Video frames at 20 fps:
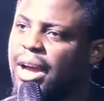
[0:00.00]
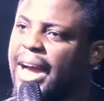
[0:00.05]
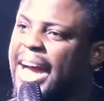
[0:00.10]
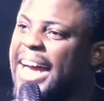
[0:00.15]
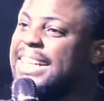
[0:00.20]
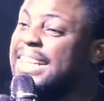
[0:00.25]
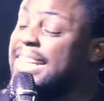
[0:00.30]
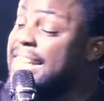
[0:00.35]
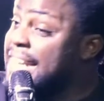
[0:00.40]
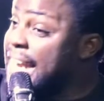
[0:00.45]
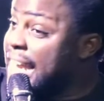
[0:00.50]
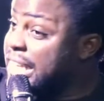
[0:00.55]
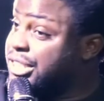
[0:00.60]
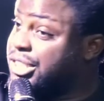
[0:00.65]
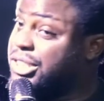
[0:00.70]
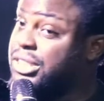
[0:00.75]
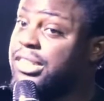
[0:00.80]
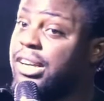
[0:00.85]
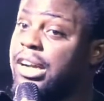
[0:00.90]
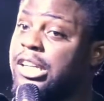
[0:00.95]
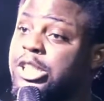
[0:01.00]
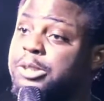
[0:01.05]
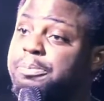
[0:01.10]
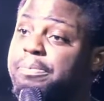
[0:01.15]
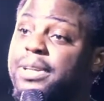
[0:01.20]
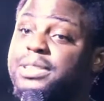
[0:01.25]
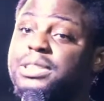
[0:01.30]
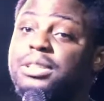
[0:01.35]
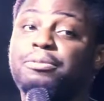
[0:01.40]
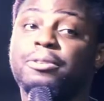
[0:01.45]
and in Nigeria
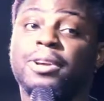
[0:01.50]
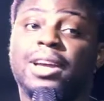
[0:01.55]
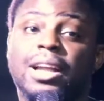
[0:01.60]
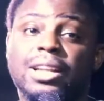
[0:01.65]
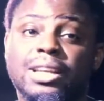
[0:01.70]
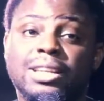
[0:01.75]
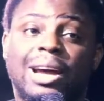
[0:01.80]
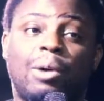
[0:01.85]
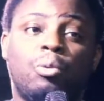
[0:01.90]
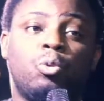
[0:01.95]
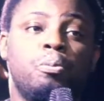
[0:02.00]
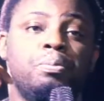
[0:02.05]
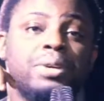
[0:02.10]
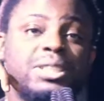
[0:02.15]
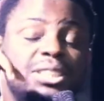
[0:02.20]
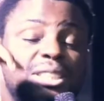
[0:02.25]
specifically that would be